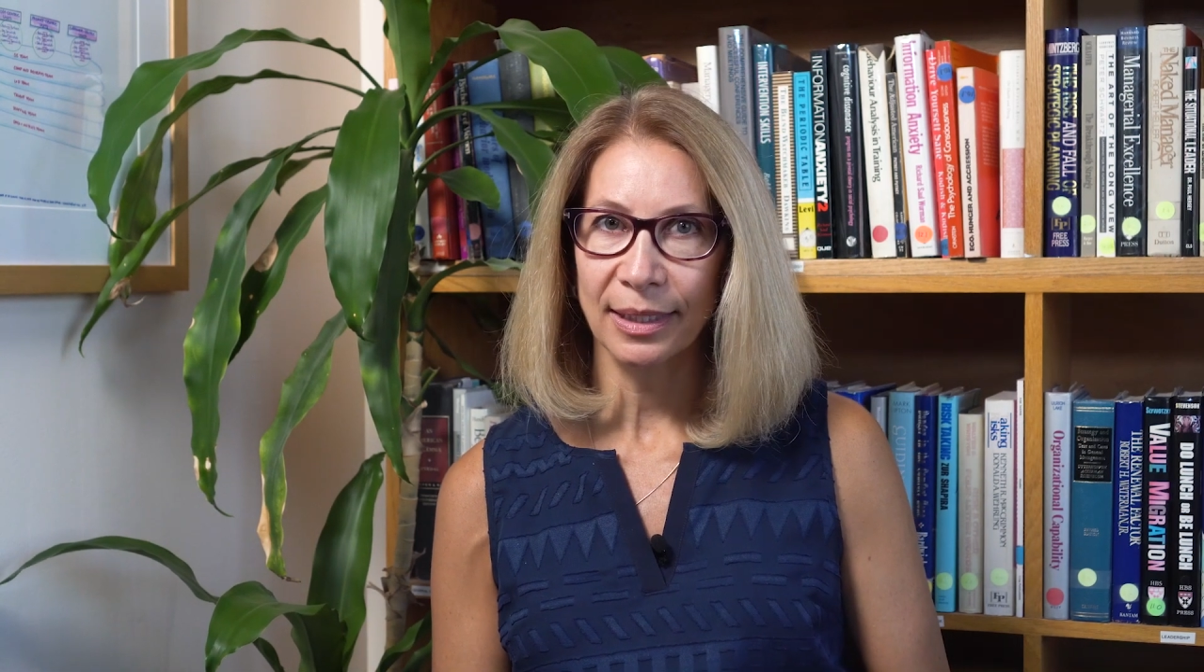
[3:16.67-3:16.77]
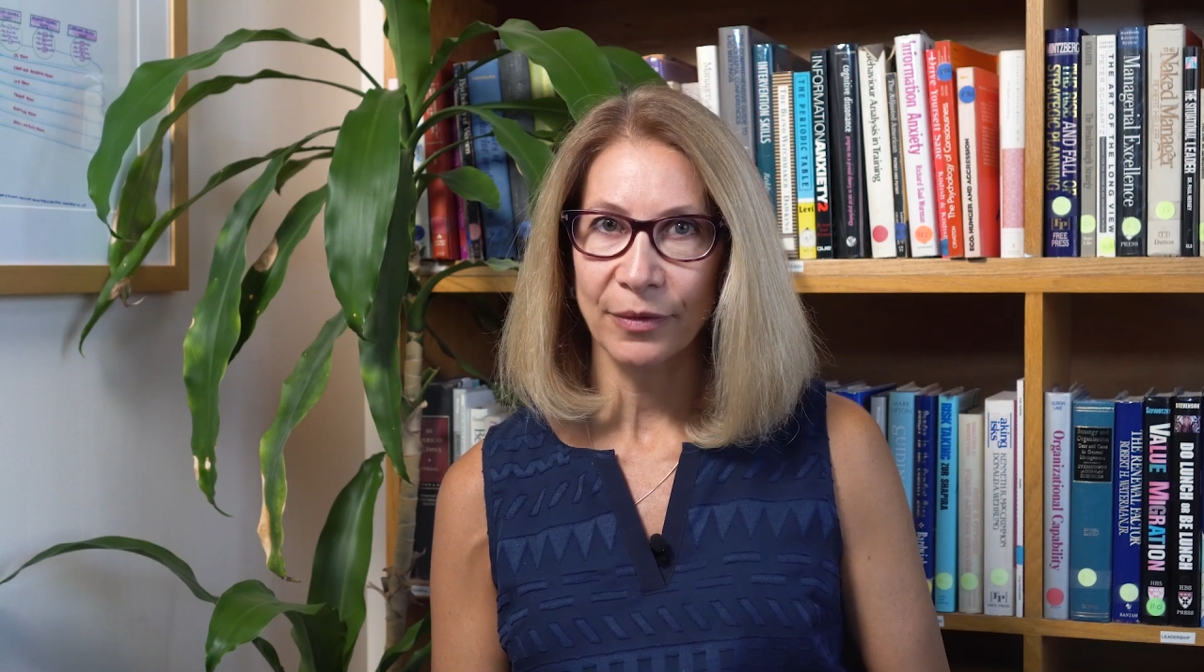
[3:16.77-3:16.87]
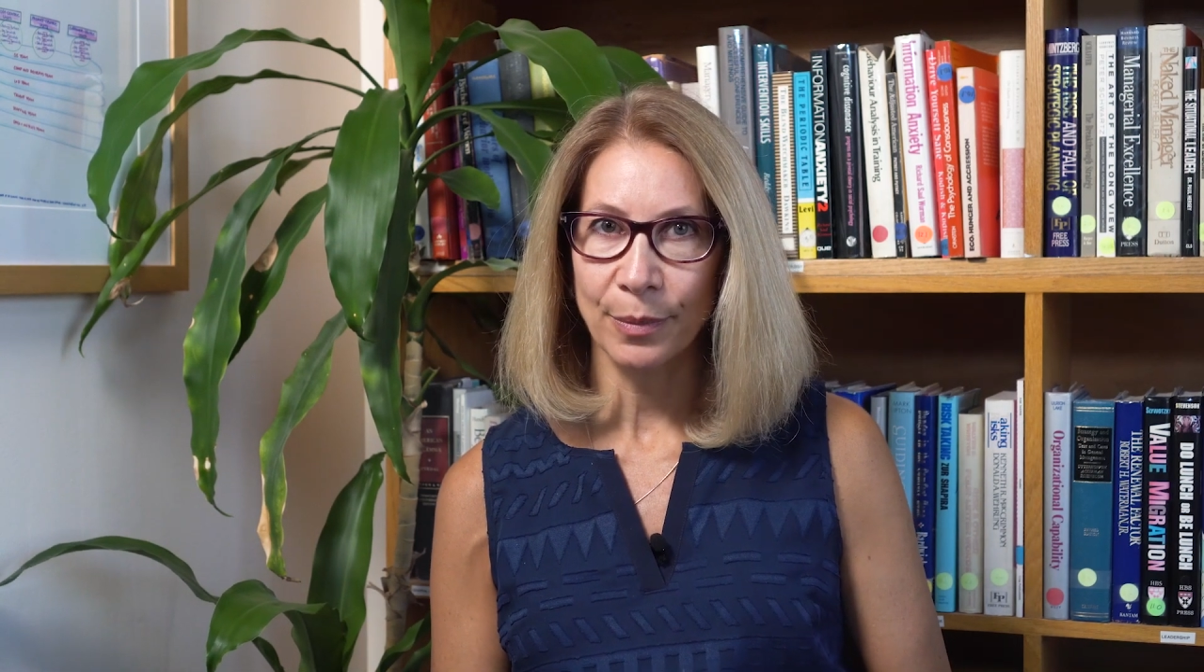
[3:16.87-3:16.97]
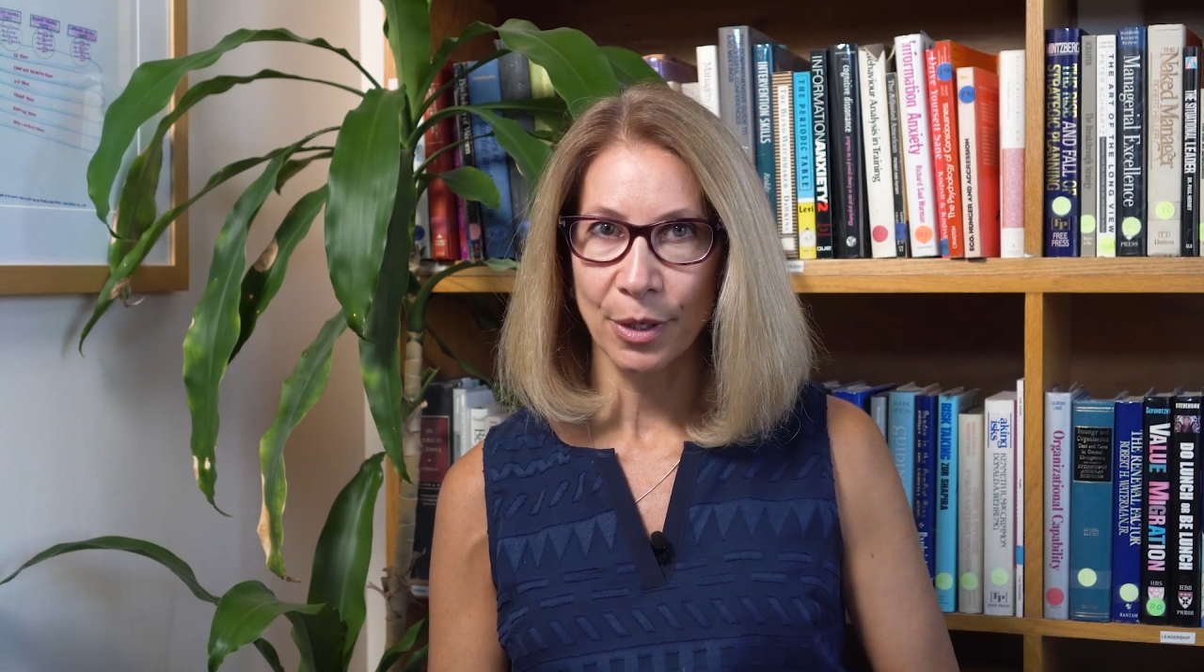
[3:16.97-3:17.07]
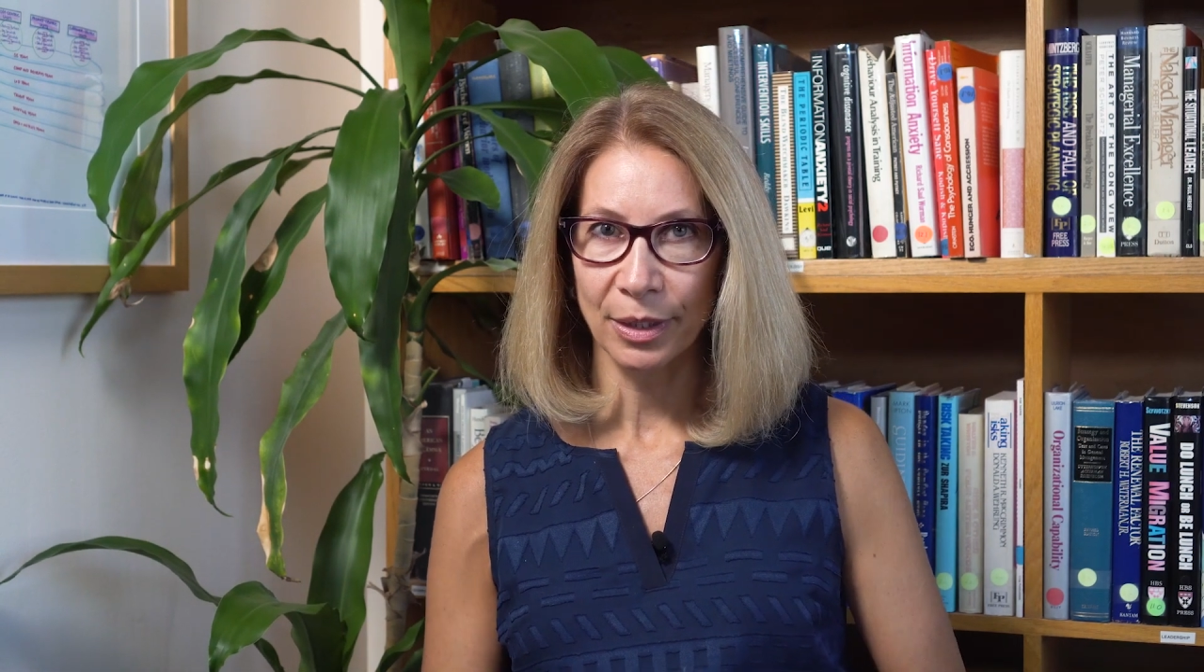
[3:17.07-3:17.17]
a
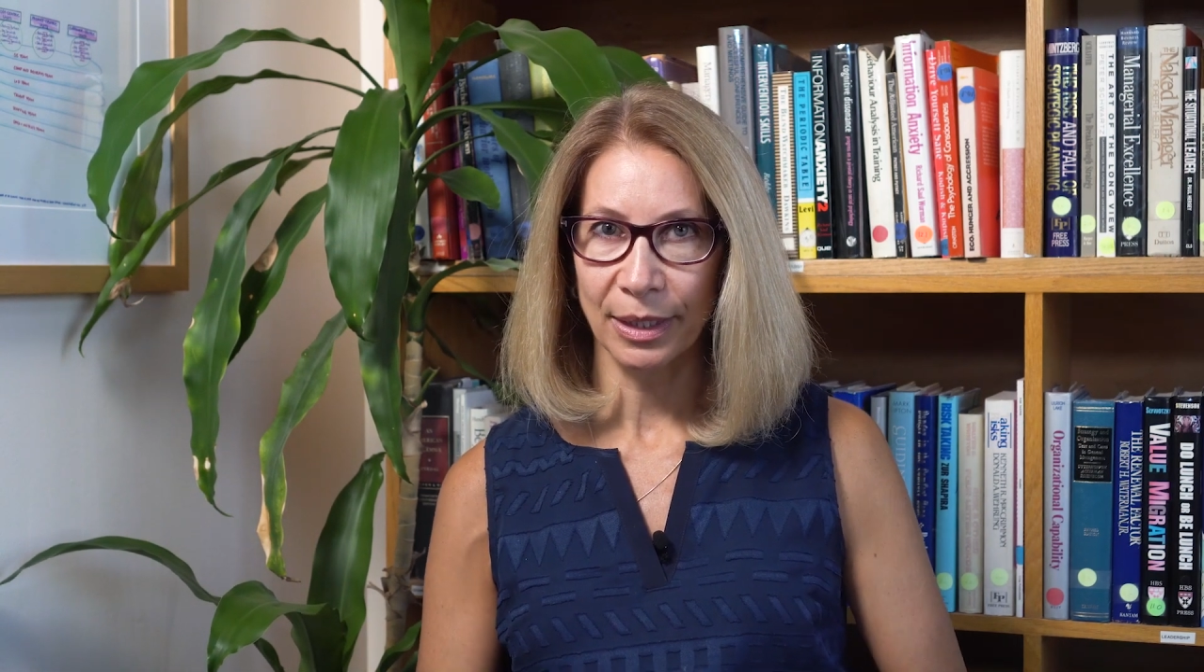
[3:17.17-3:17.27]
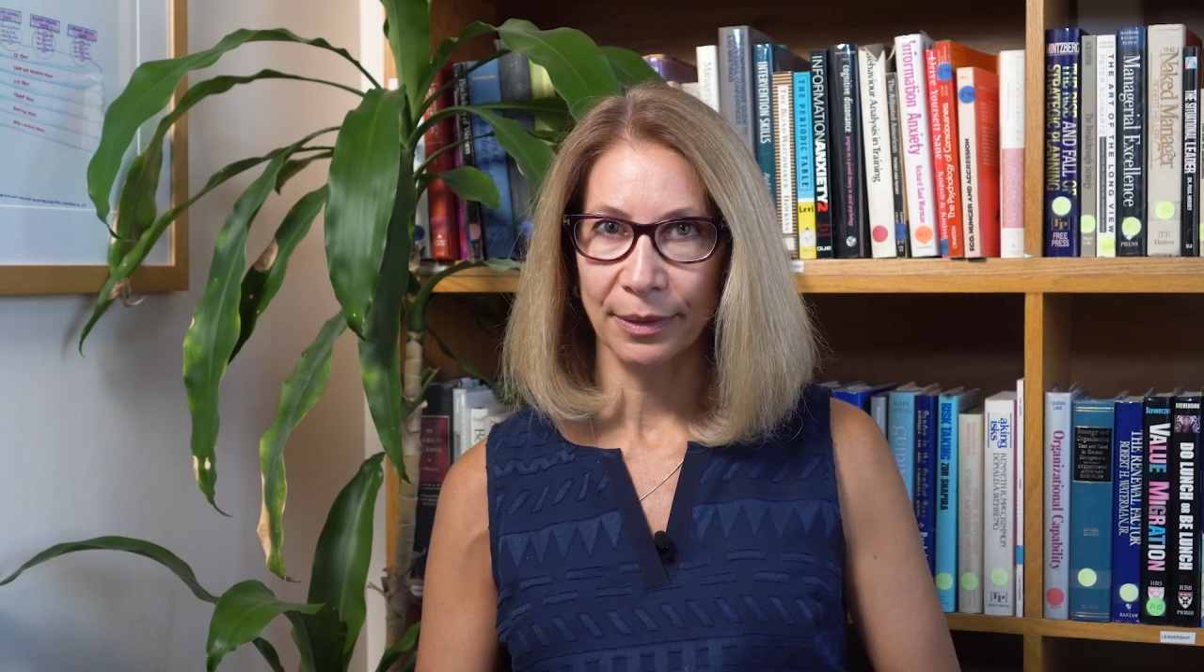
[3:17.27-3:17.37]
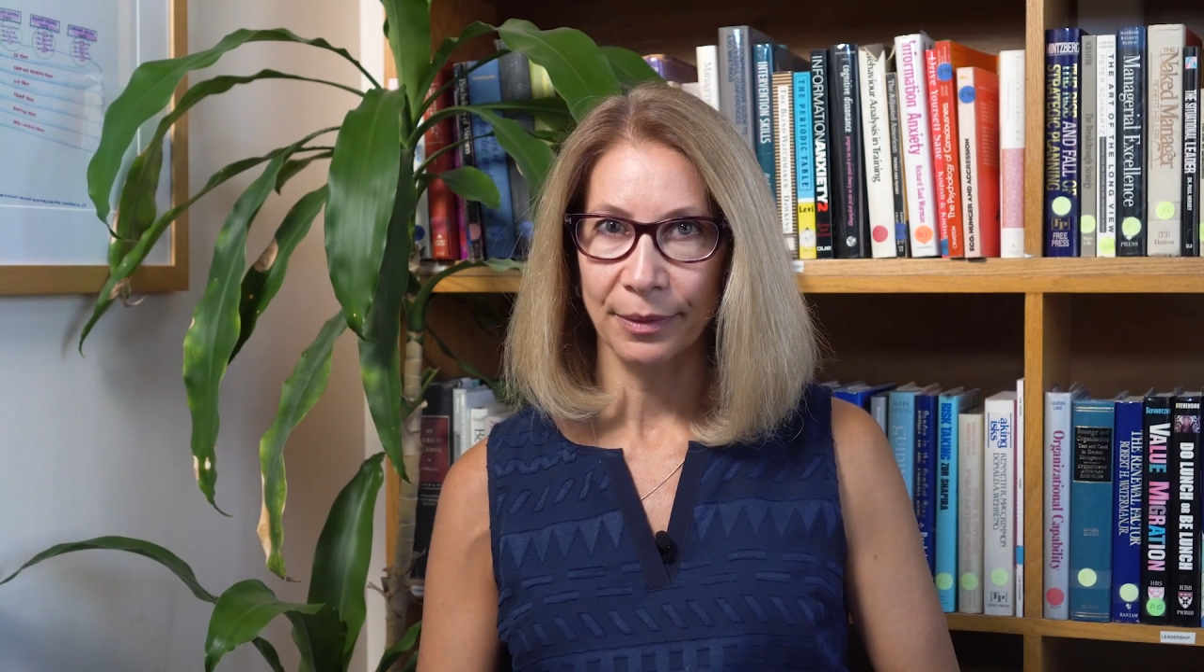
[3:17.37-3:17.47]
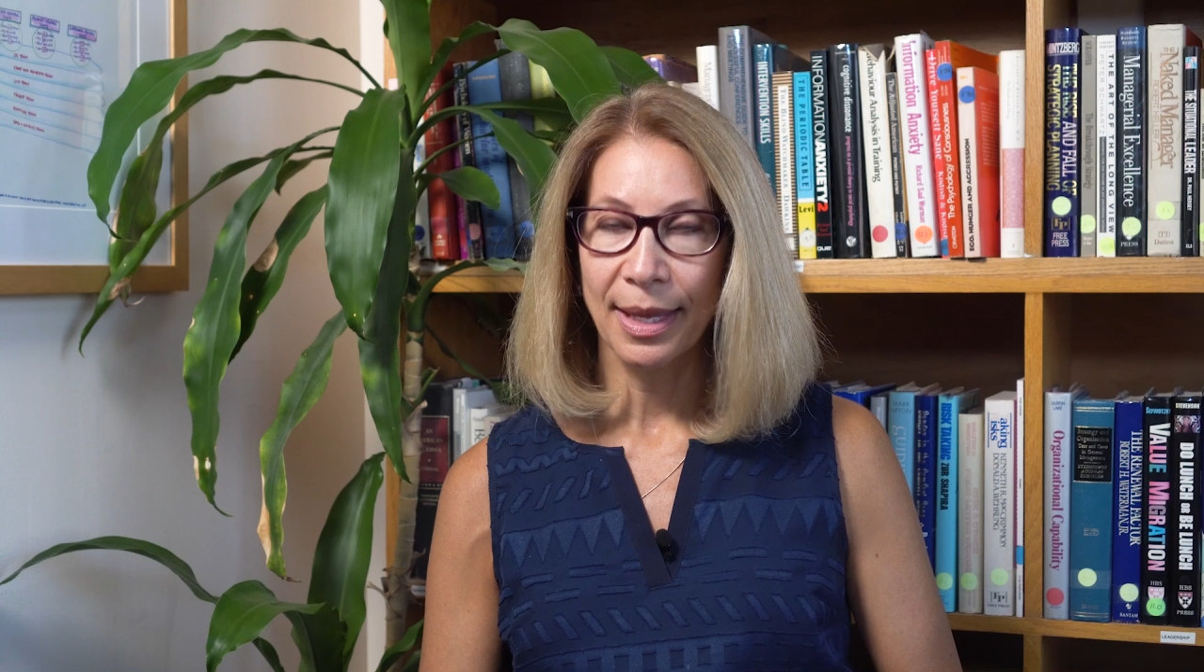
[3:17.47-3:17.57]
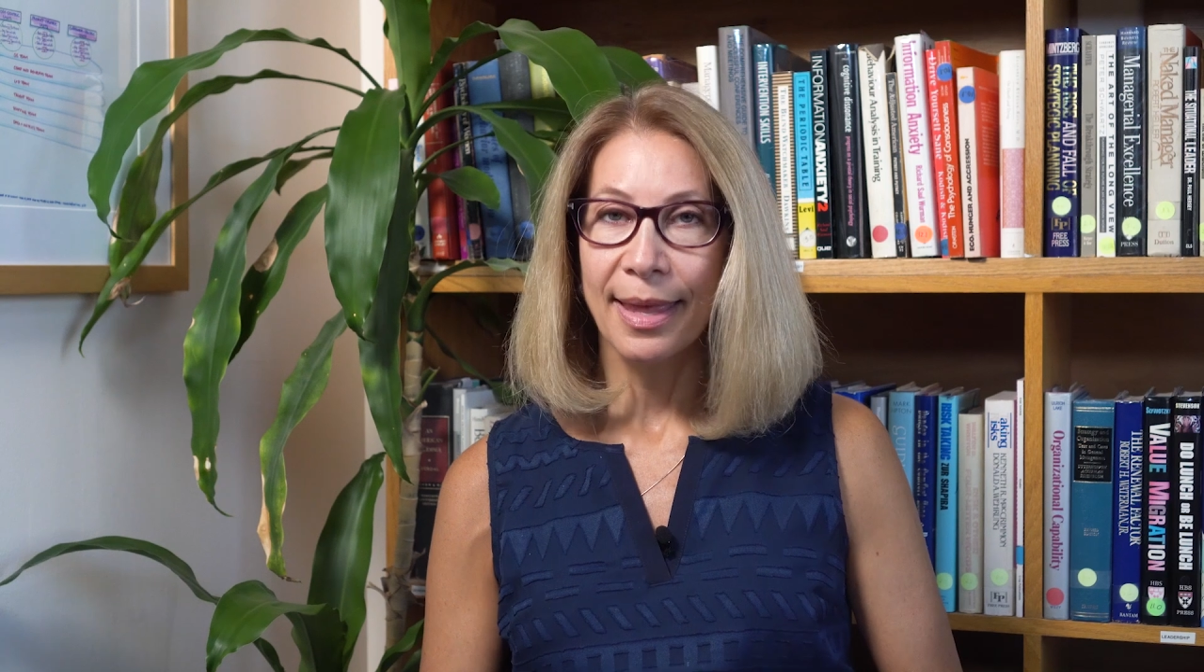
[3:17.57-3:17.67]
given market.